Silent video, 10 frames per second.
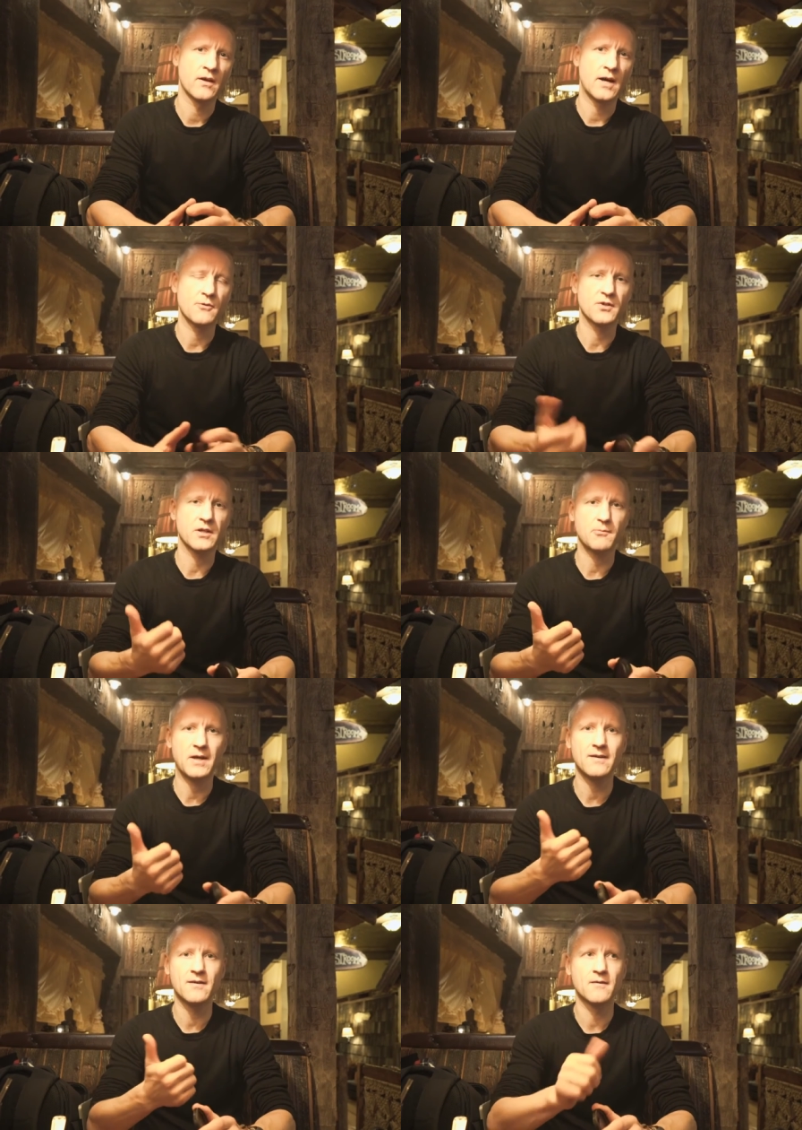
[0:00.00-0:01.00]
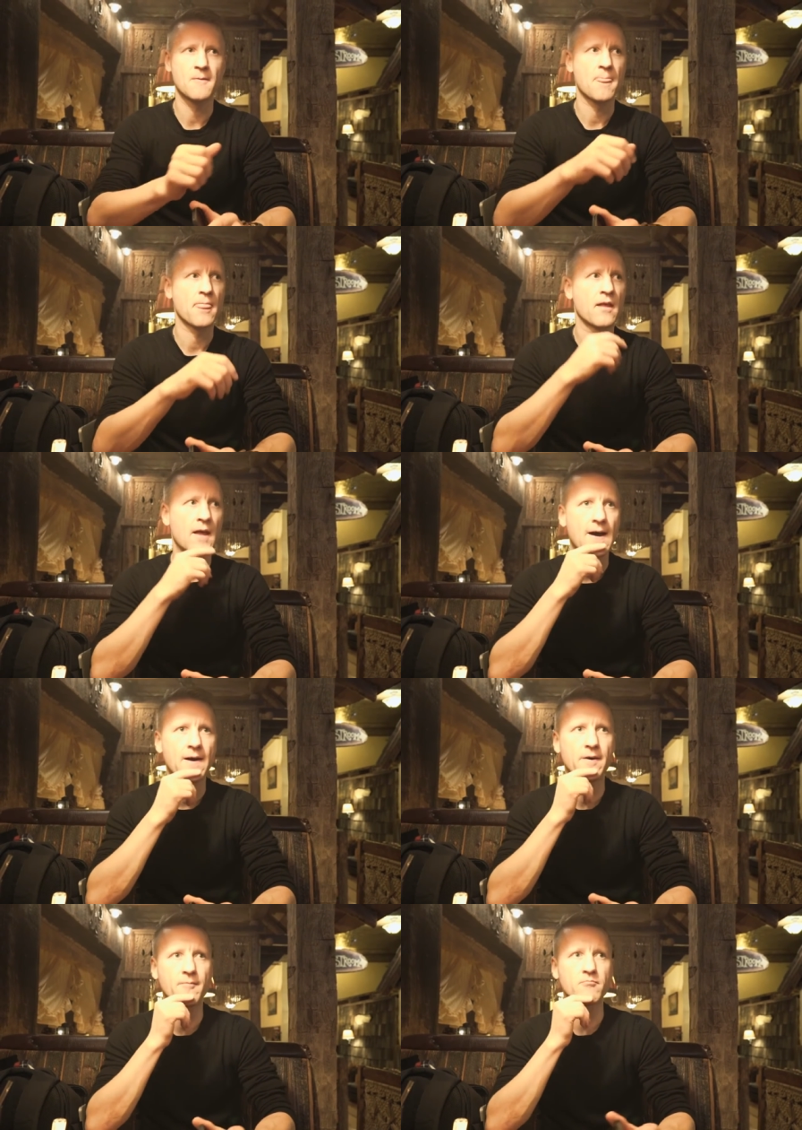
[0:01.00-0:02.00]
How to get paid,
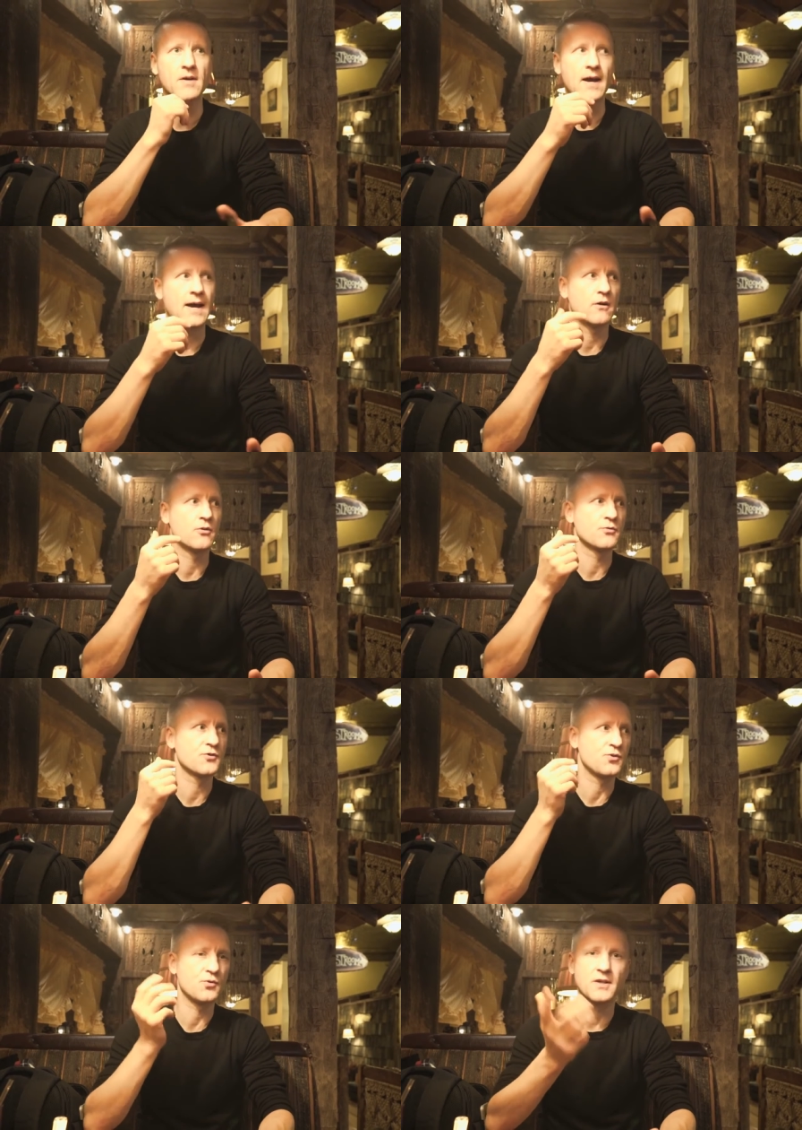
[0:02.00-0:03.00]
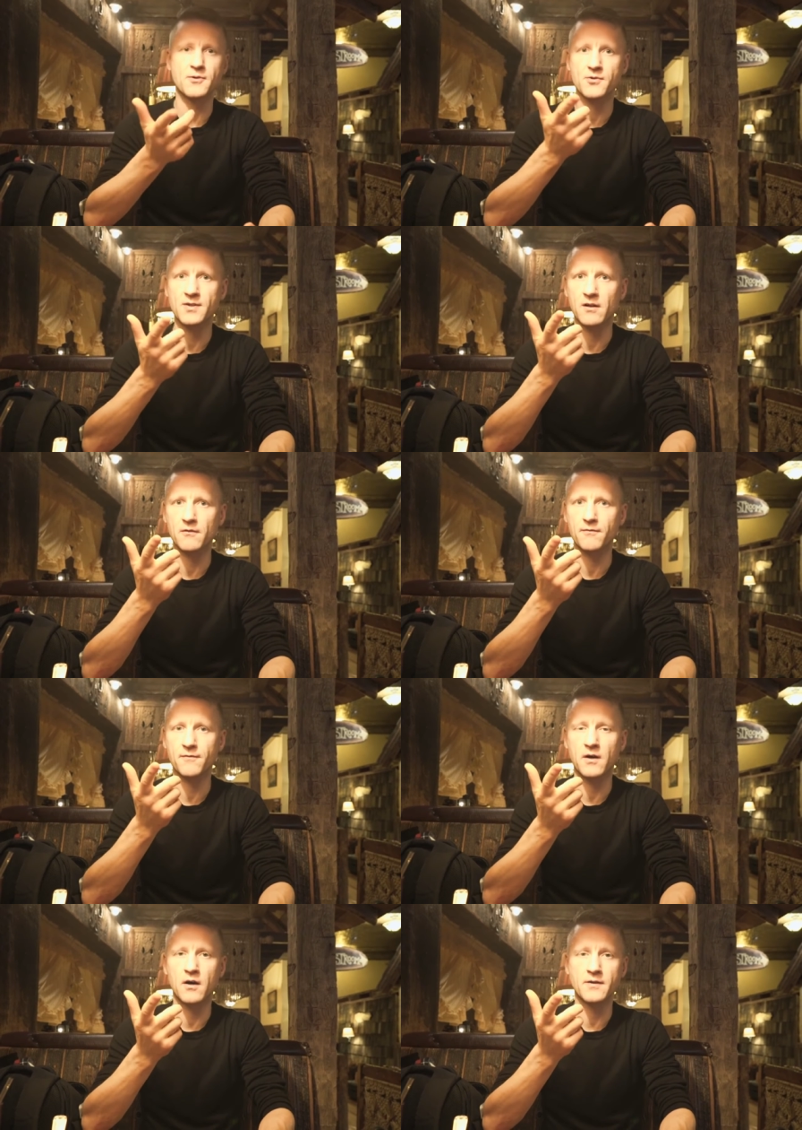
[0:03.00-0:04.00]
how to get yourself
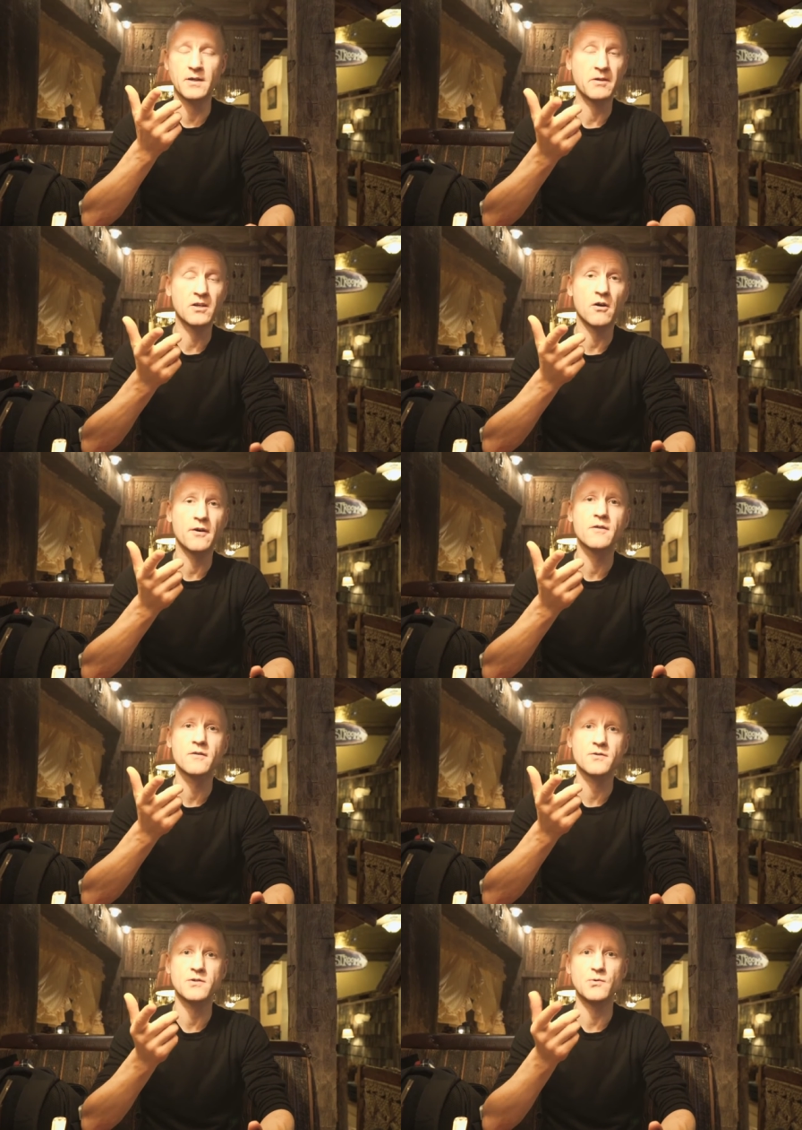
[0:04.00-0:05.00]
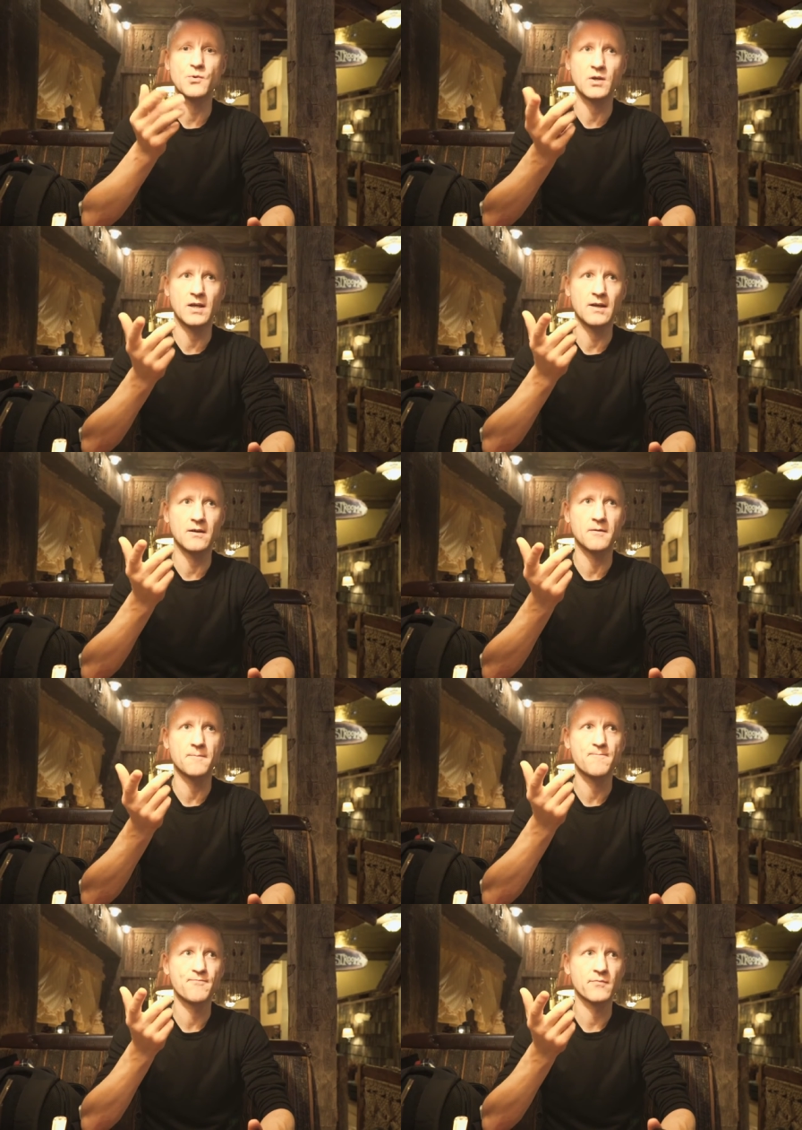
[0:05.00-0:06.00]
a debit card so you
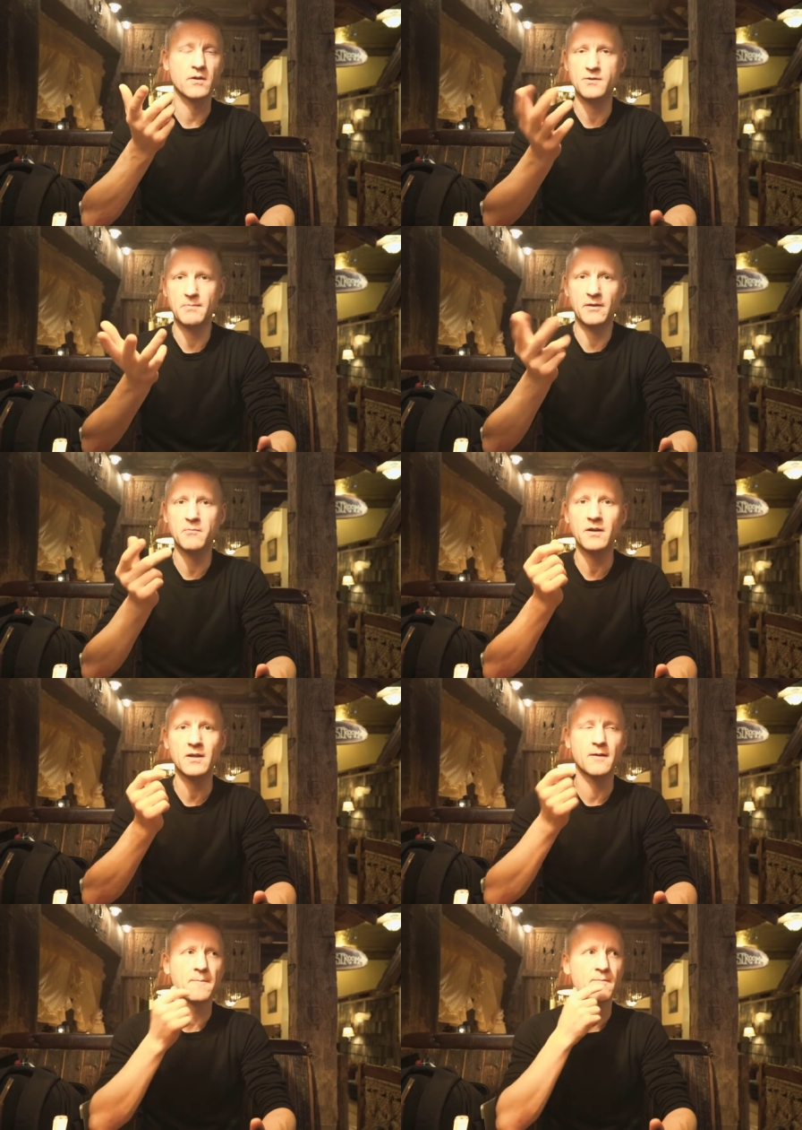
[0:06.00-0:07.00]
can spend the money,